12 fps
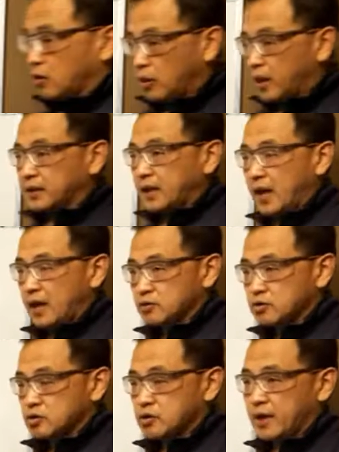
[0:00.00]
around the
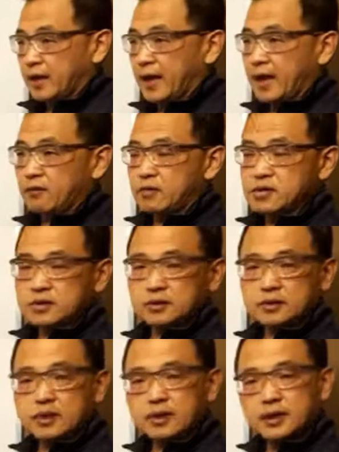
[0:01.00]
house, check
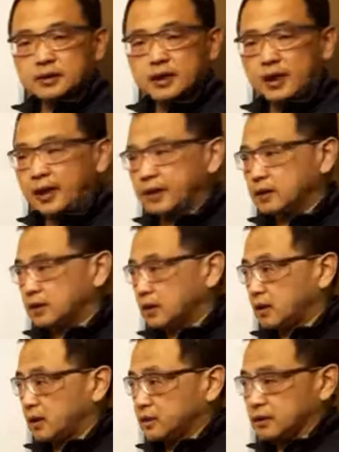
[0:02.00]
everything, turn on the light,
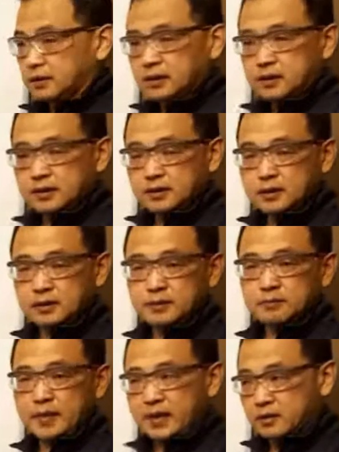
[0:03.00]
turn on the
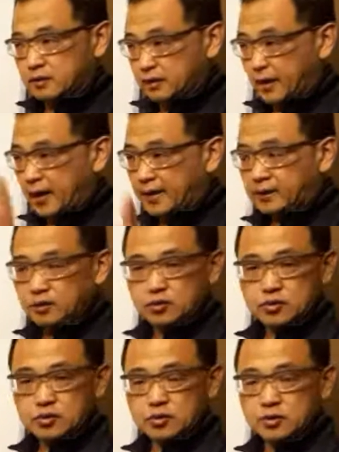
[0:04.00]
curtain, make the light
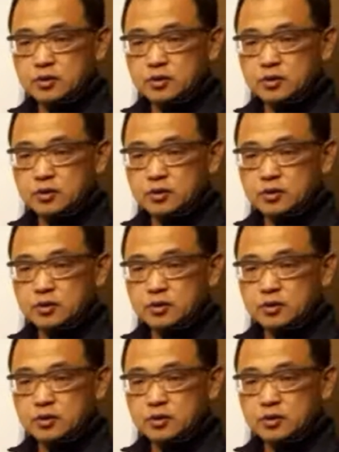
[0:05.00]
looks